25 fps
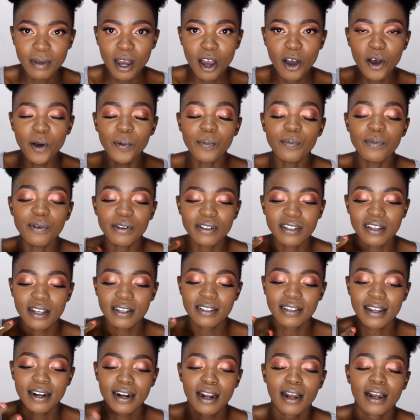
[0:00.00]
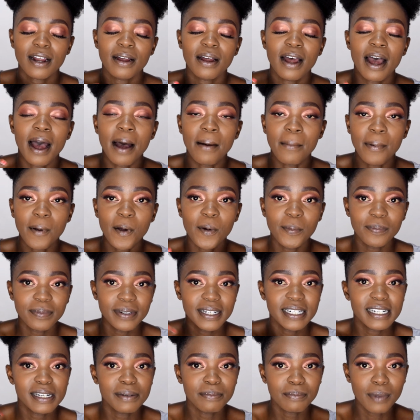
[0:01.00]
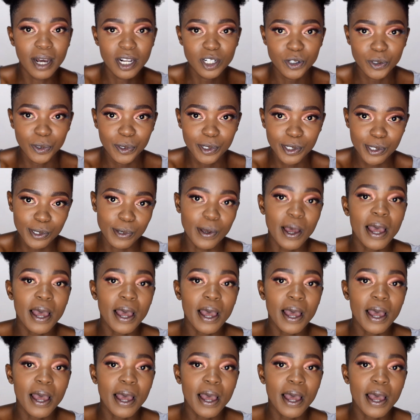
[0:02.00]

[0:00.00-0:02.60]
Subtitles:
or bronzers that are completely matte also.